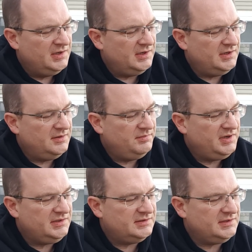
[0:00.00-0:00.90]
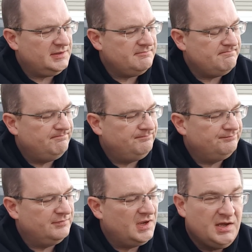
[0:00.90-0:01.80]
But it's a
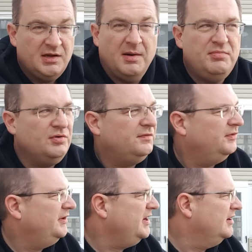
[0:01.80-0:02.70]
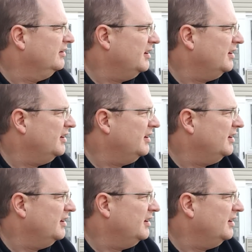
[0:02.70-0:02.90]
beautiful day here.